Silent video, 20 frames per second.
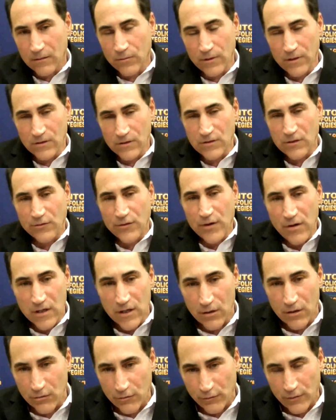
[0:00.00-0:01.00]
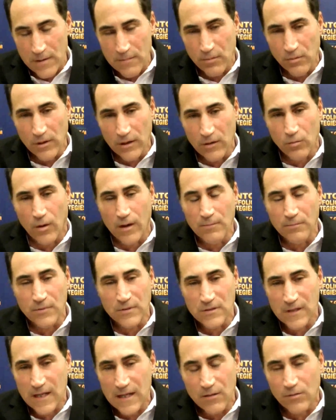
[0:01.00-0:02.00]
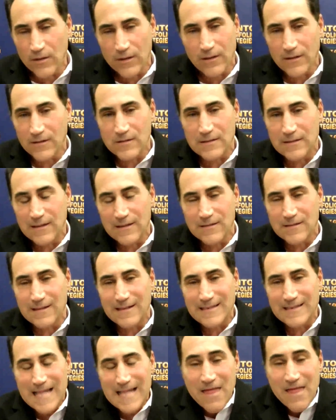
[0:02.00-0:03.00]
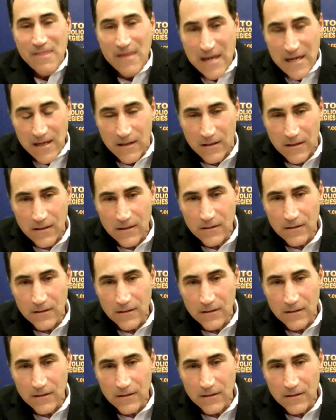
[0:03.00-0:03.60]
What is the 30 year? 3.1%? It's nothing.